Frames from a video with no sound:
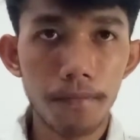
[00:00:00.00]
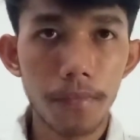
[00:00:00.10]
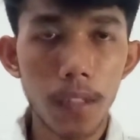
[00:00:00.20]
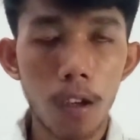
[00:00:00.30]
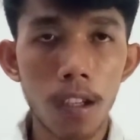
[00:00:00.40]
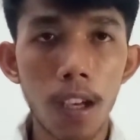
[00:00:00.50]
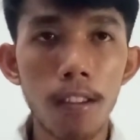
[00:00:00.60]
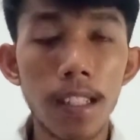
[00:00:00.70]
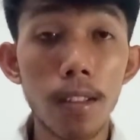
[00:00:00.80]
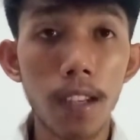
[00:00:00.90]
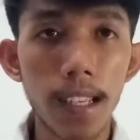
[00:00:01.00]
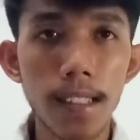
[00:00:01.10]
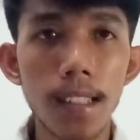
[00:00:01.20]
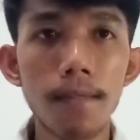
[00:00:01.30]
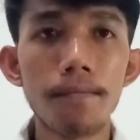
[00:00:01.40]
Okay, on this
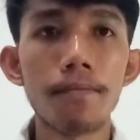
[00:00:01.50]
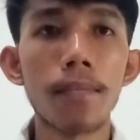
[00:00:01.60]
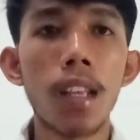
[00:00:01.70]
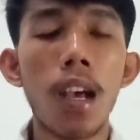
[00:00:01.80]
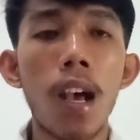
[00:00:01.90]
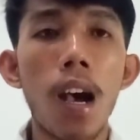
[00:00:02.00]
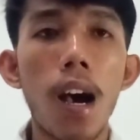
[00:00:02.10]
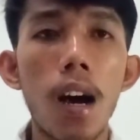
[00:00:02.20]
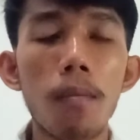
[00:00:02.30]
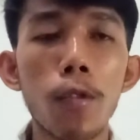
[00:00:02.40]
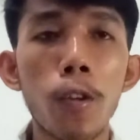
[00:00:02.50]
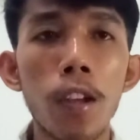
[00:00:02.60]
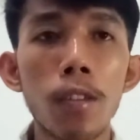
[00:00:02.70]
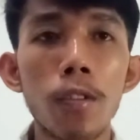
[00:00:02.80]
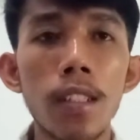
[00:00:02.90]
occasion, I'm going to
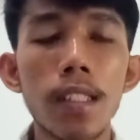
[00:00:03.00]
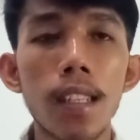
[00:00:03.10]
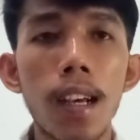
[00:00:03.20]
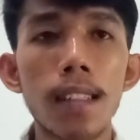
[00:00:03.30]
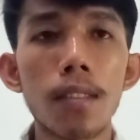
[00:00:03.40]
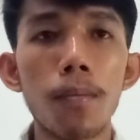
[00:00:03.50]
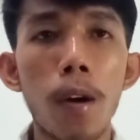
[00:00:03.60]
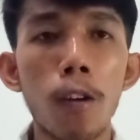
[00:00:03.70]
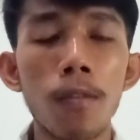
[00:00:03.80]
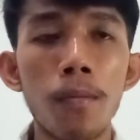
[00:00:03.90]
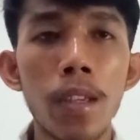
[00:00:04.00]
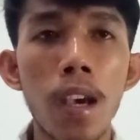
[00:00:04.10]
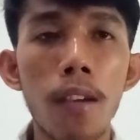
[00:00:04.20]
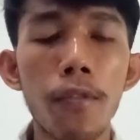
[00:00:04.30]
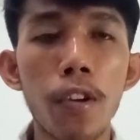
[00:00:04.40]
discuss about
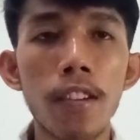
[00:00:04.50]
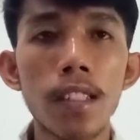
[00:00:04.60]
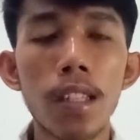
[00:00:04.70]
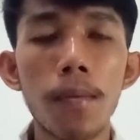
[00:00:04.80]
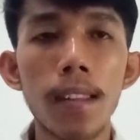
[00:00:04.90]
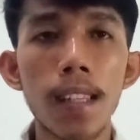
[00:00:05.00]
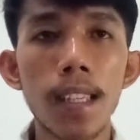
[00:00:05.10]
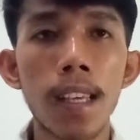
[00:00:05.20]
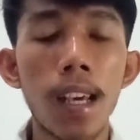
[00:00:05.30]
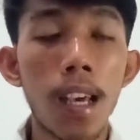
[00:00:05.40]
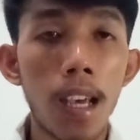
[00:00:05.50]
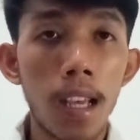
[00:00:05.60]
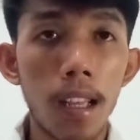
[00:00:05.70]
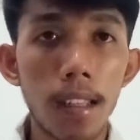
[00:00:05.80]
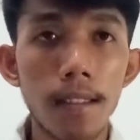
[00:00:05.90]
behaviorist semantics
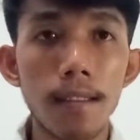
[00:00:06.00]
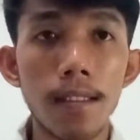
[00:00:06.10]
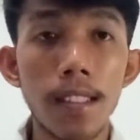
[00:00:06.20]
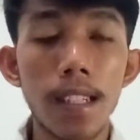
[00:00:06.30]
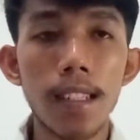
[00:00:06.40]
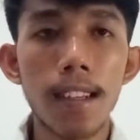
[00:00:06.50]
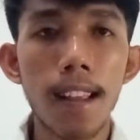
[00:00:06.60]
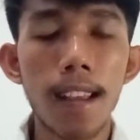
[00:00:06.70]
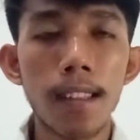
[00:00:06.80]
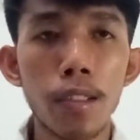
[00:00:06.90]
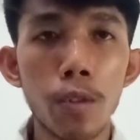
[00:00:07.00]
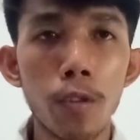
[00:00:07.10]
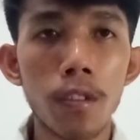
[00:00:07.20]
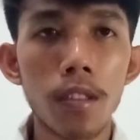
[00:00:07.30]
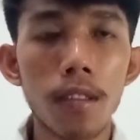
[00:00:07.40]
in general attitudes.